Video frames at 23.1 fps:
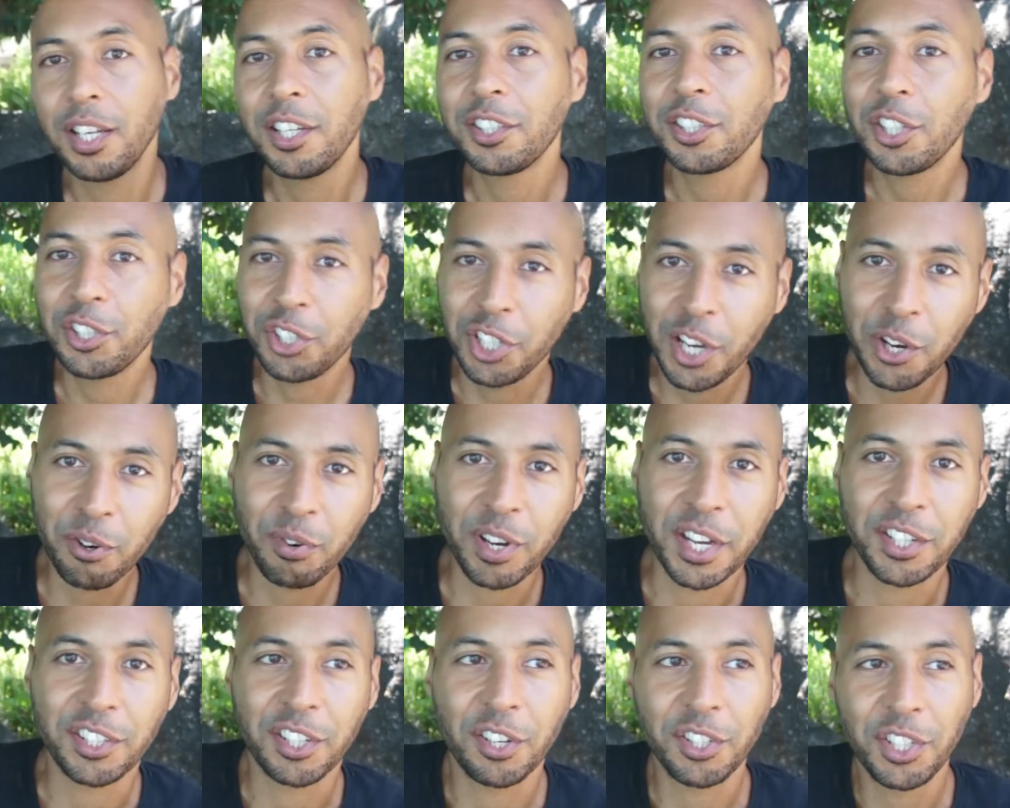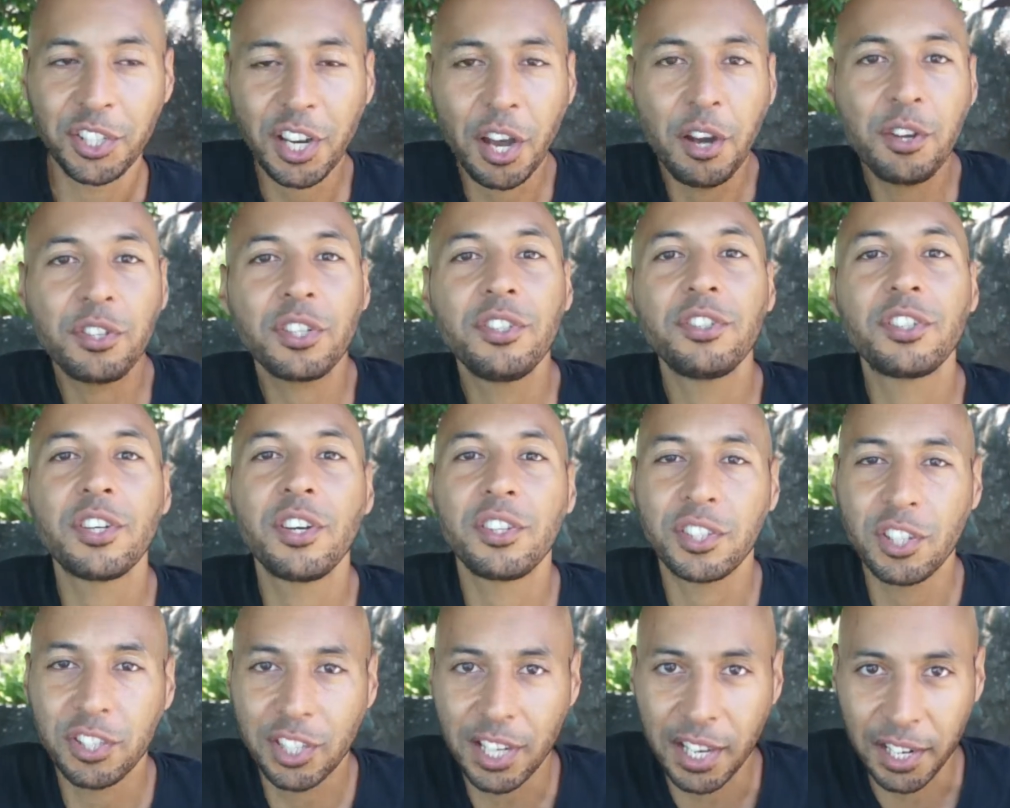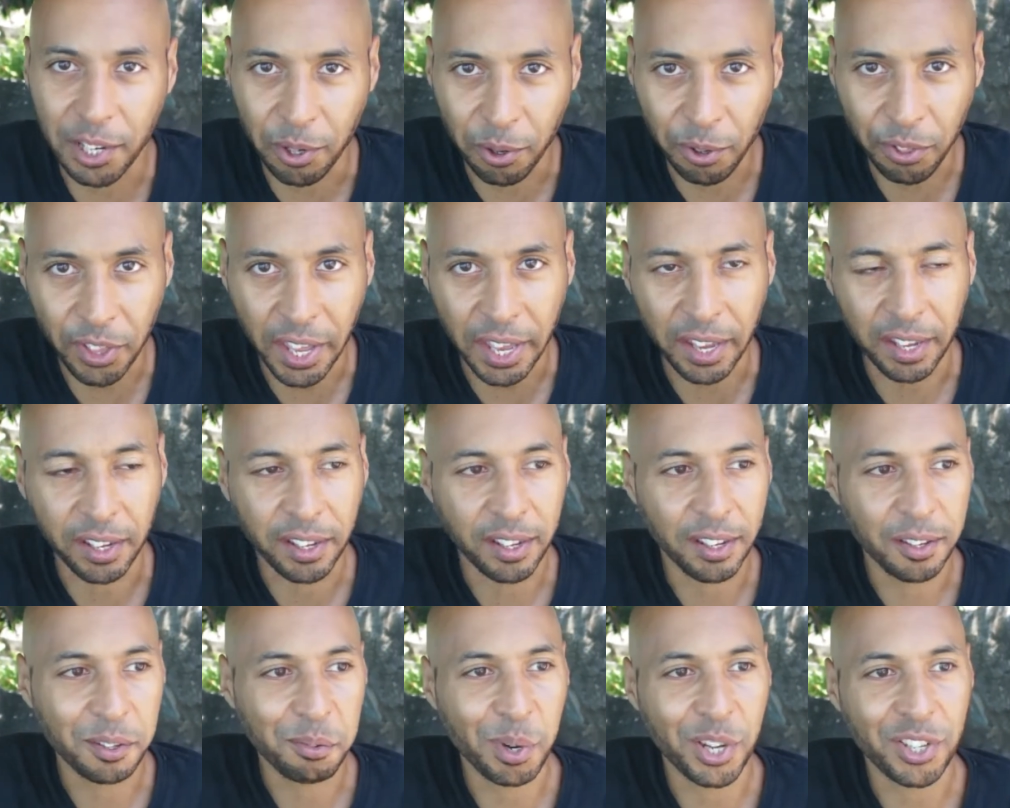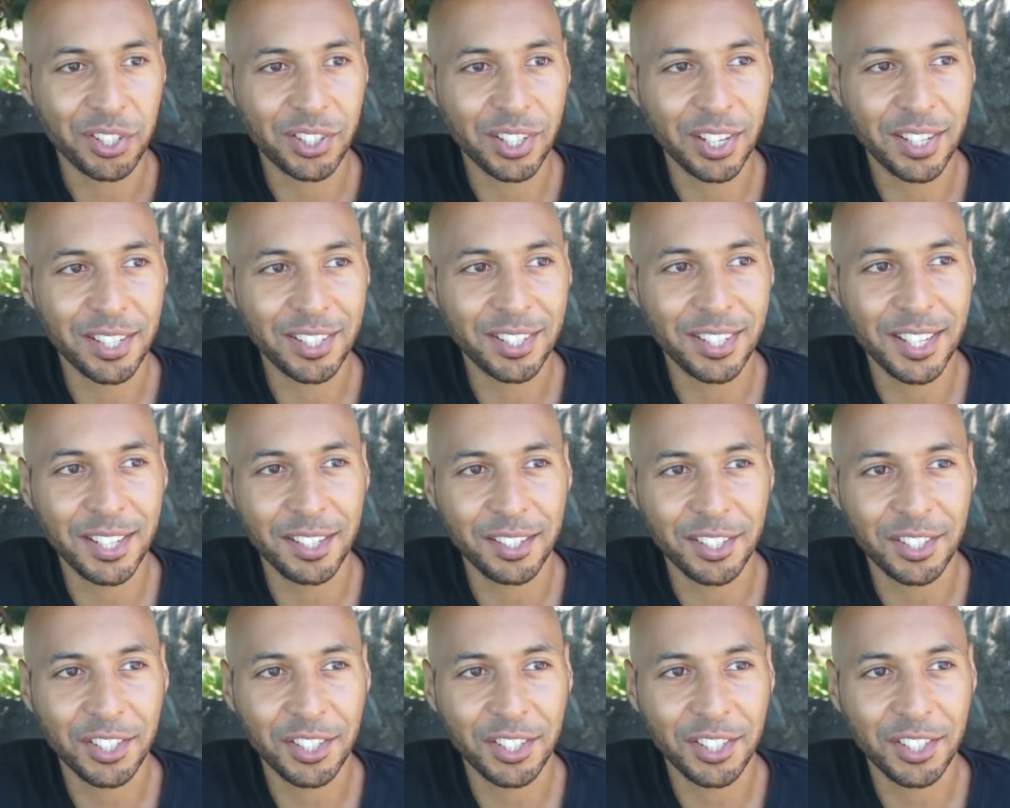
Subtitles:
So she agreed. So she goes and does her little thing, which is she